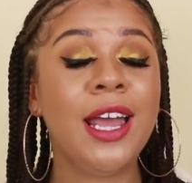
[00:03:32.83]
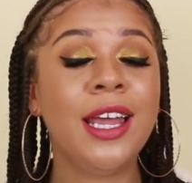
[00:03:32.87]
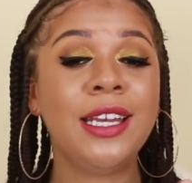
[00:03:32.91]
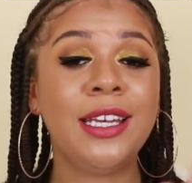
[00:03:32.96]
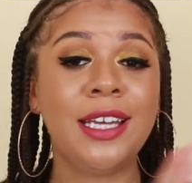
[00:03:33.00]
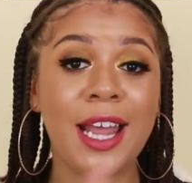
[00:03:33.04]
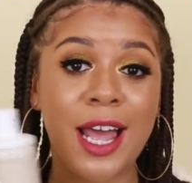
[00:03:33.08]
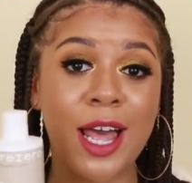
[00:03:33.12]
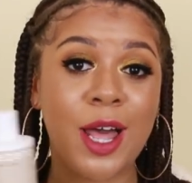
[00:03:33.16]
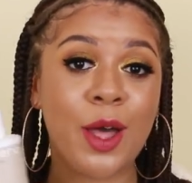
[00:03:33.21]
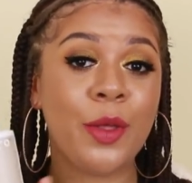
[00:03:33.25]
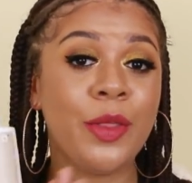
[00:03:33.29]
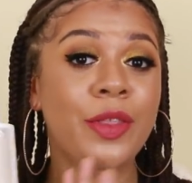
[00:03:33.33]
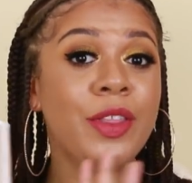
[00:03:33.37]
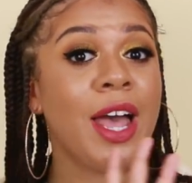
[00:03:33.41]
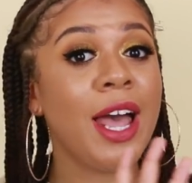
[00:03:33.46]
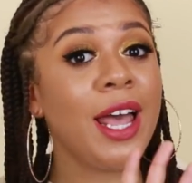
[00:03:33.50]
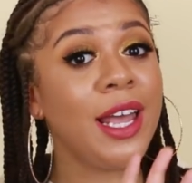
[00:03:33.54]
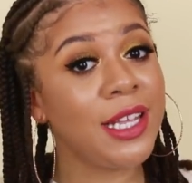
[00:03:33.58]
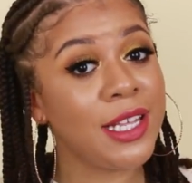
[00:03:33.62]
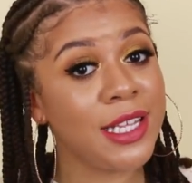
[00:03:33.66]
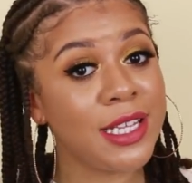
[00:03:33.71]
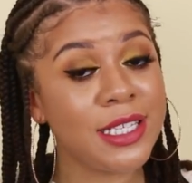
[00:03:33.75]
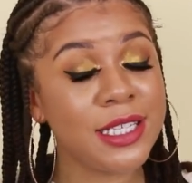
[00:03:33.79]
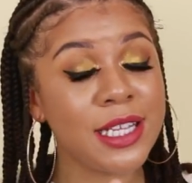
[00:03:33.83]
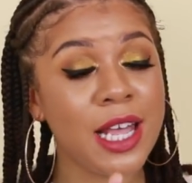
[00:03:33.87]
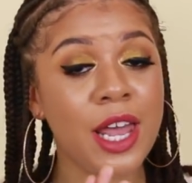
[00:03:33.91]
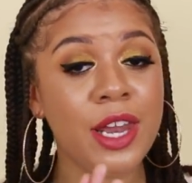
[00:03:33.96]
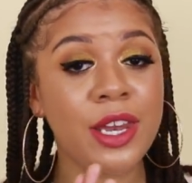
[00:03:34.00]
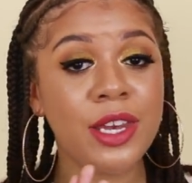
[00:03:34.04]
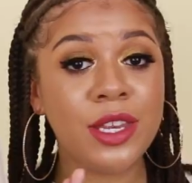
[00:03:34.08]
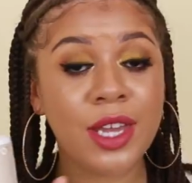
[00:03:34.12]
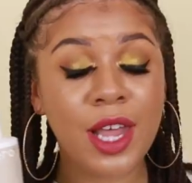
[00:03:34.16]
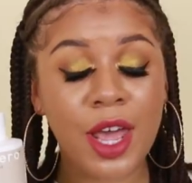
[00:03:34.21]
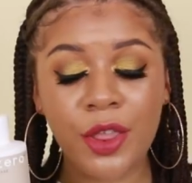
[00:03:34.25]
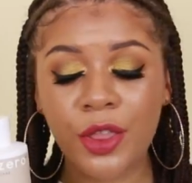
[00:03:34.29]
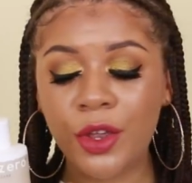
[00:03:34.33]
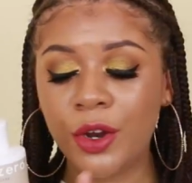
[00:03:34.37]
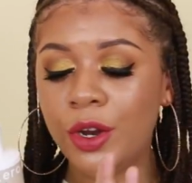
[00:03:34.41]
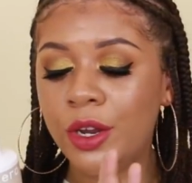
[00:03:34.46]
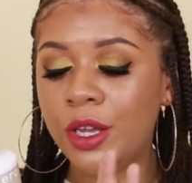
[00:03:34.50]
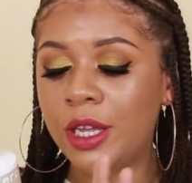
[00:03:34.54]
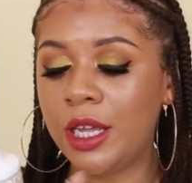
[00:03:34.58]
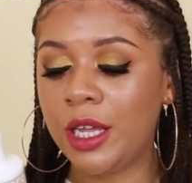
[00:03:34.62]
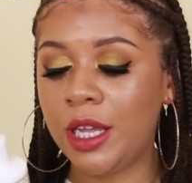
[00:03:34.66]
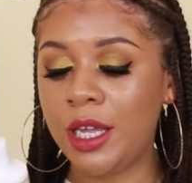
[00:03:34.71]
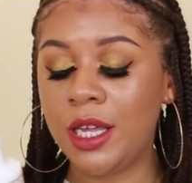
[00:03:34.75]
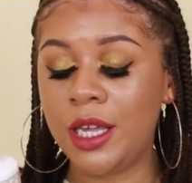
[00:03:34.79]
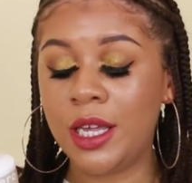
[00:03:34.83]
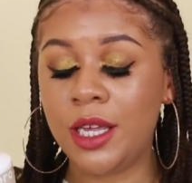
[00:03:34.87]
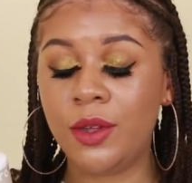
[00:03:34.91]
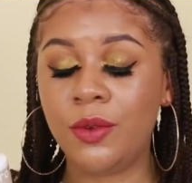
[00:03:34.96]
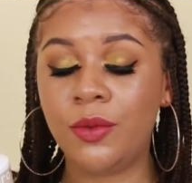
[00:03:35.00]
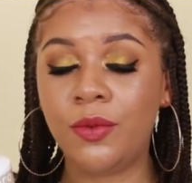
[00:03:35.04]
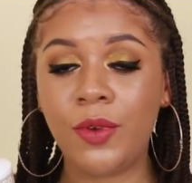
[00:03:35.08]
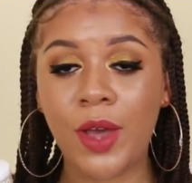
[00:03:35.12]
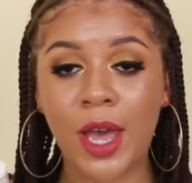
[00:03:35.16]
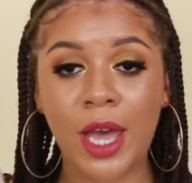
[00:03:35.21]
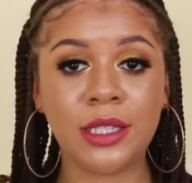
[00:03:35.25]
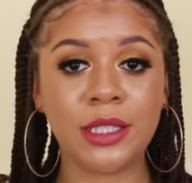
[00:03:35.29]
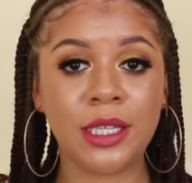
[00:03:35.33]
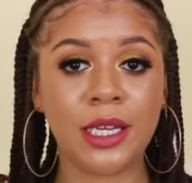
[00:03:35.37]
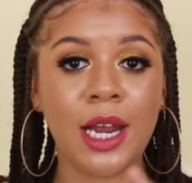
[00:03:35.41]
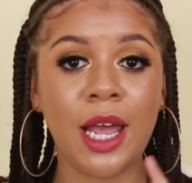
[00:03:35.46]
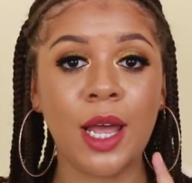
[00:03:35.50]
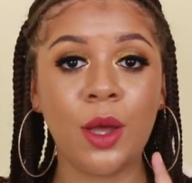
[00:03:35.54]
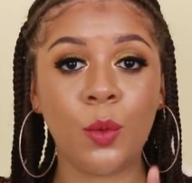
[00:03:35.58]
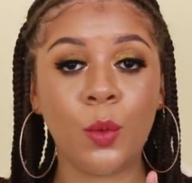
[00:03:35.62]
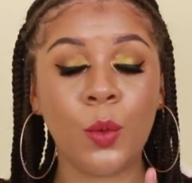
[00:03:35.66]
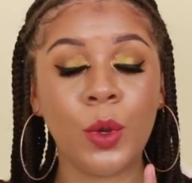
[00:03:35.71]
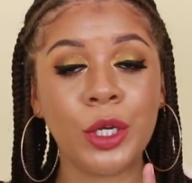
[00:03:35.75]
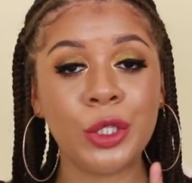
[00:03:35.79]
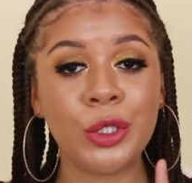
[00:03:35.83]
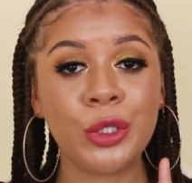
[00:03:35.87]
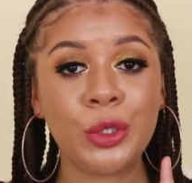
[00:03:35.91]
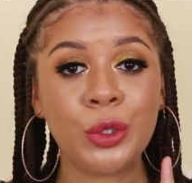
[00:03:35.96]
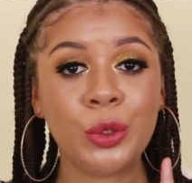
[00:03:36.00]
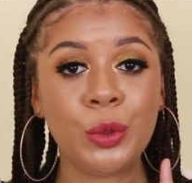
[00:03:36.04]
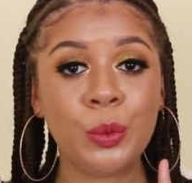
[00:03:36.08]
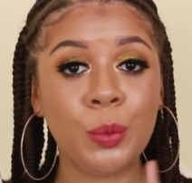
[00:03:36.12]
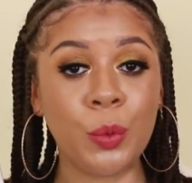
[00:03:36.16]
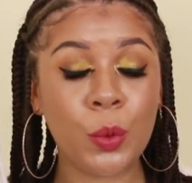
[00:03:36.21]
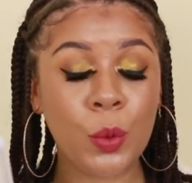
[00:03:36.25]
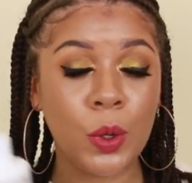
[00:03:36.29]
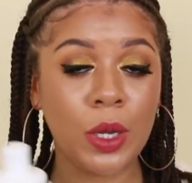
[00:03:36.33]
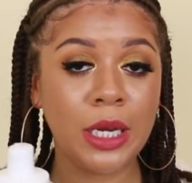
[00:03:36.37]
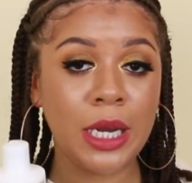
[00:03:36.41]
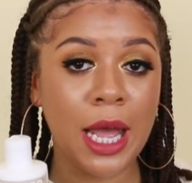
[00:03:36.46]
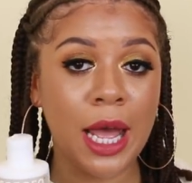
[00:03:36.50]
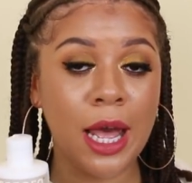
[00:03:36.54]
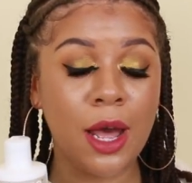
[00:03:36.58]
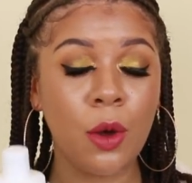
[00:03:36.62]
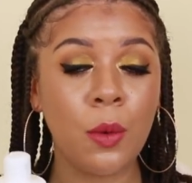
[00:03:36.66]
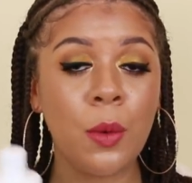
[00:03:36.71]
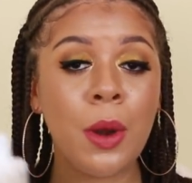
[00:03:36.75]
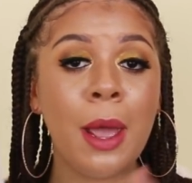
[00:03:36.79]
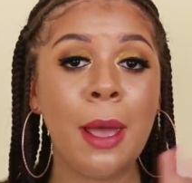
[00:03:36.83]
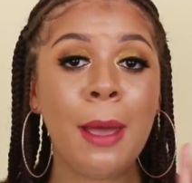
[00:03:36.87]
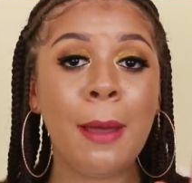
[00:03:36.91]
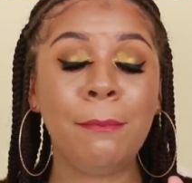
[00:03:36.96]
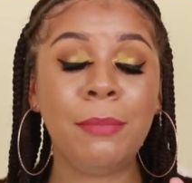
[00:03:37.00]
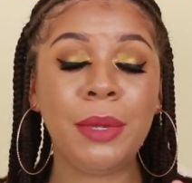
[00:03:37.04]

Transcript: Now that is another key fact that I wanted to point out,